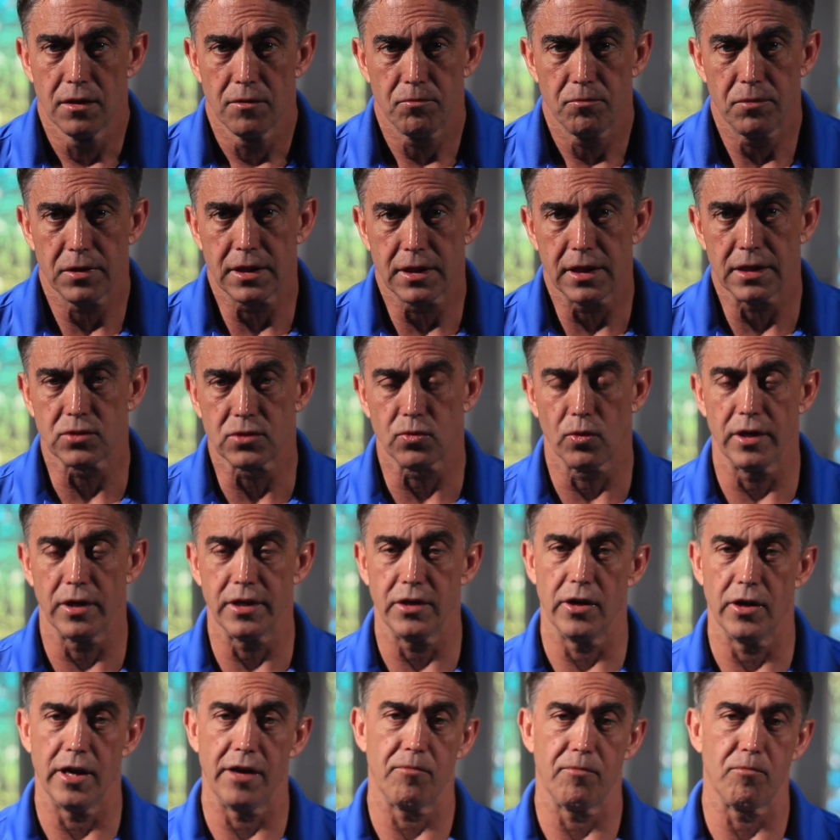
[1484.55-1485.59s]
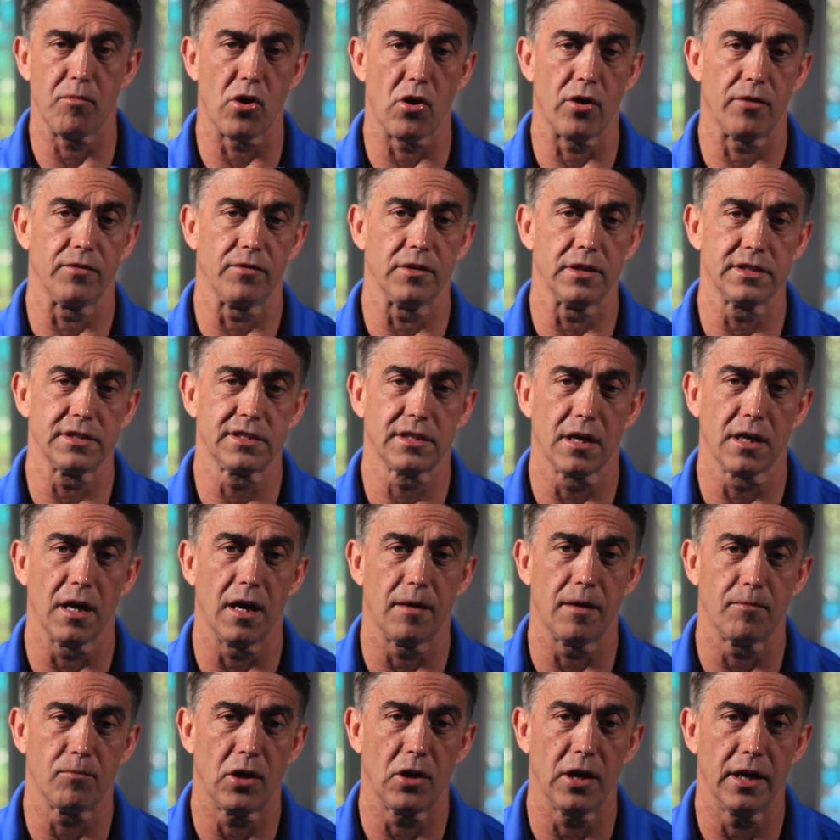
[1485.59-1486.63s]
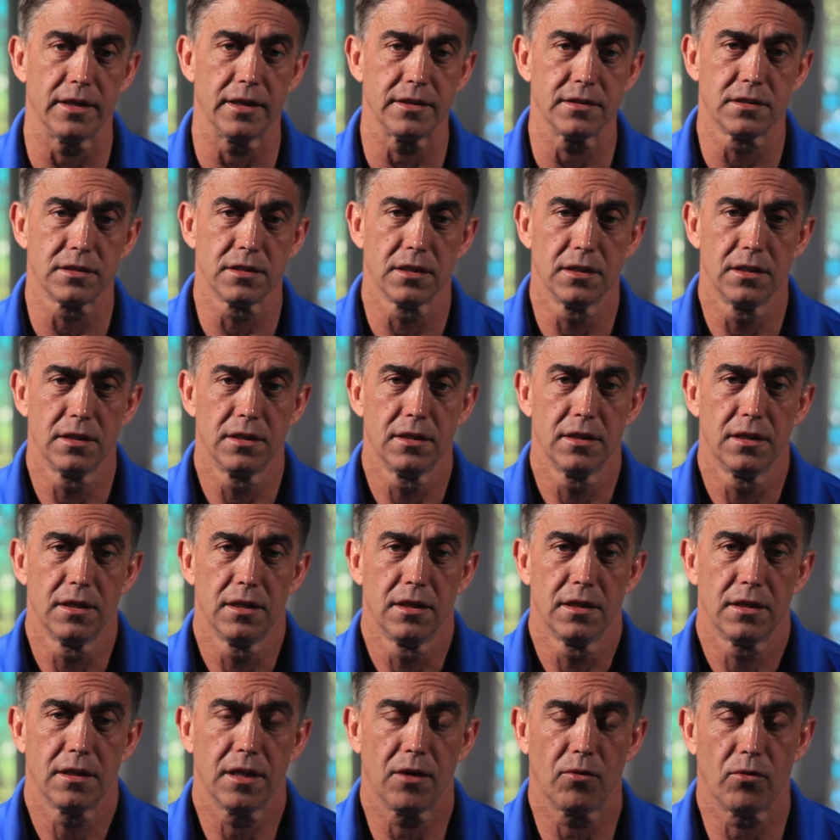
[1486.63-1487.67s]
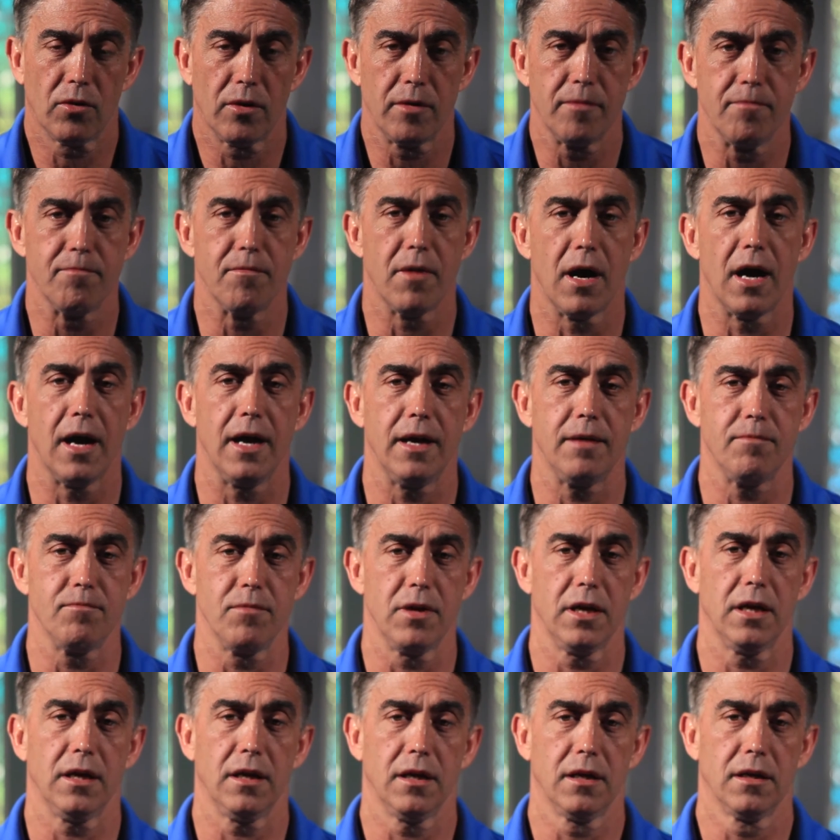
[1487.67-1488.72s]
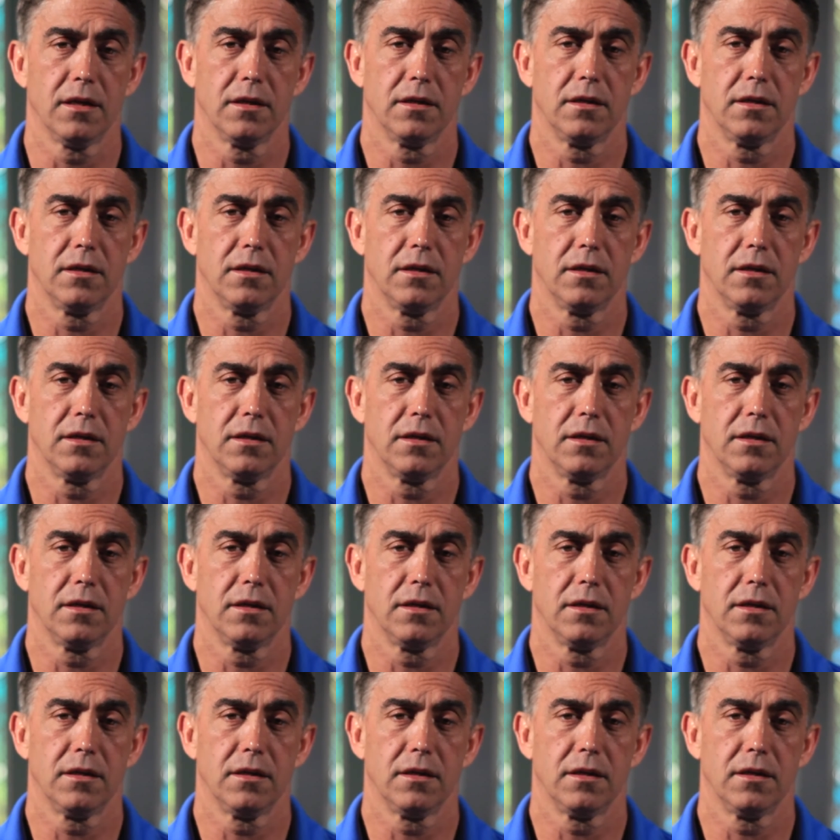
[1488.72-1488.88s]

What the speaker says: but that's why you have marvelous comrades that will remind me.